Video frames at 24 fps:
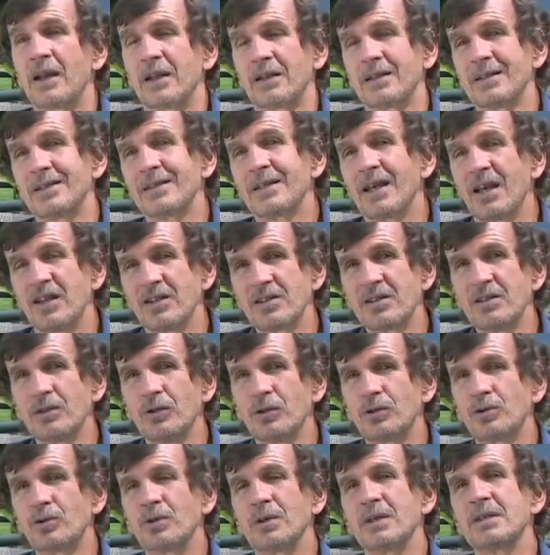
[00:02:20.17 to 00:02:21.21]
It contains
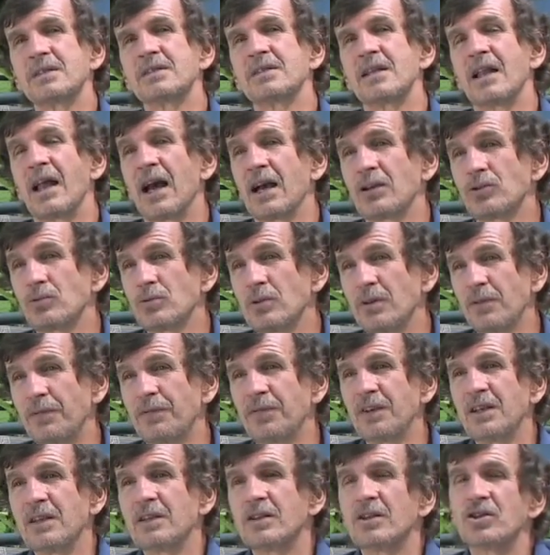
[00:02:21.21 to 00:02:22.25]
nutrients that actually
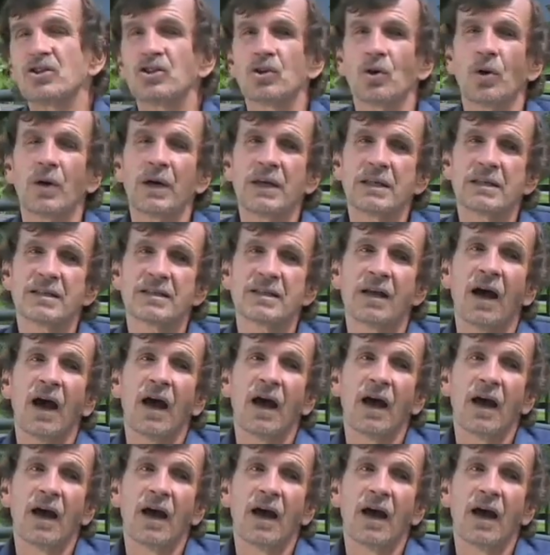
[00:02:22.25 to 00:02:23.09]
feed the joints.